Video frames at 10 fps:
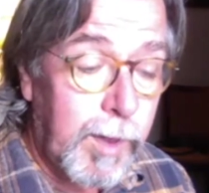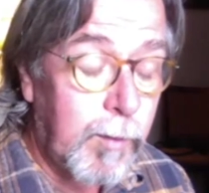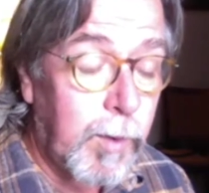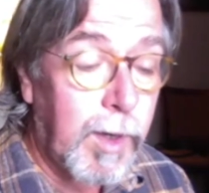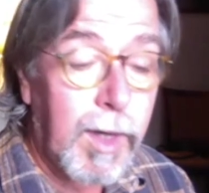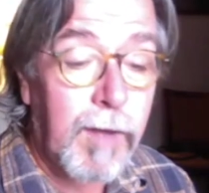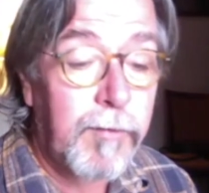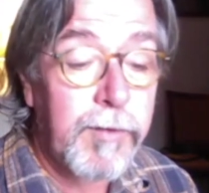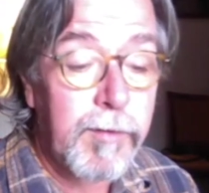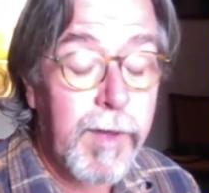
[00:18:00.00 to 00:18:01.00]
will have
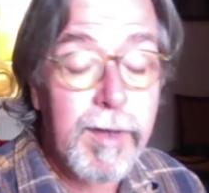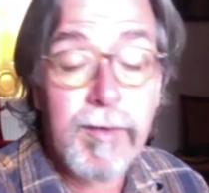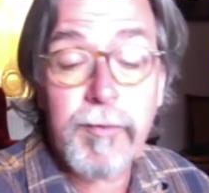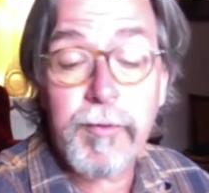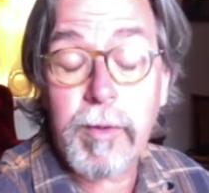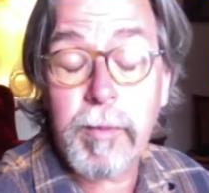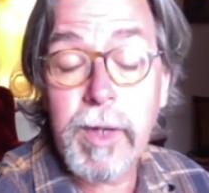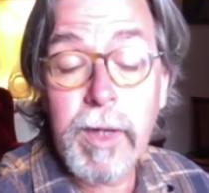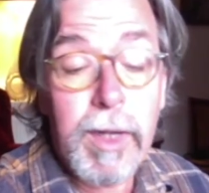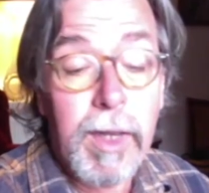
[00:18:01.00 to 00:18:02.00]
events from
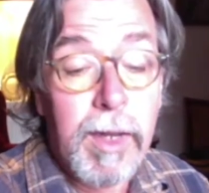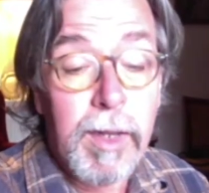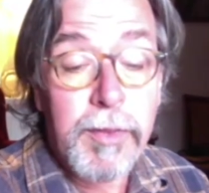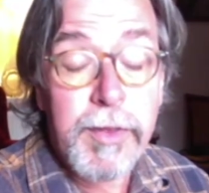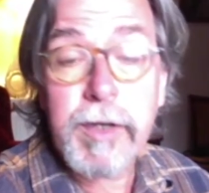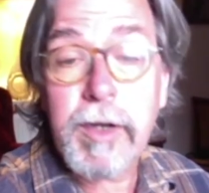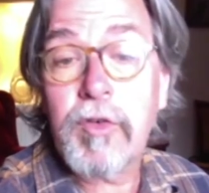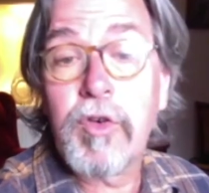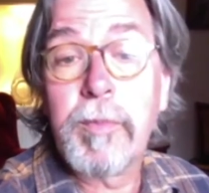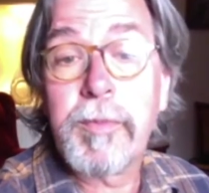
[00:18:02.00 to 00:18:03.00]
theater
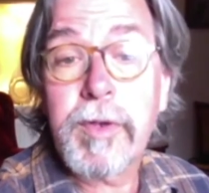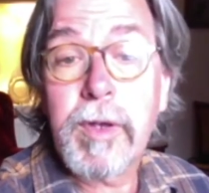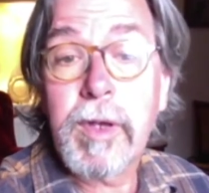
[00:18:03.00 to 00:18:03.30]
groups,